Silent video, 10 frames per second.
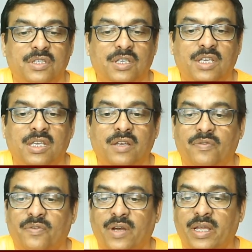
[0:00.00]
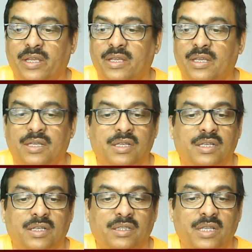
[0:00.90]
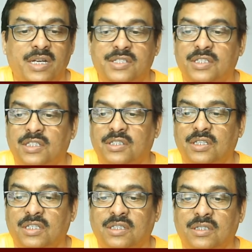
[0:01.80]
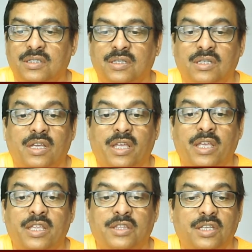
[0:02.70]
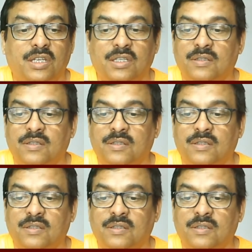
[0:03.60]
king f5, knight c3, a3,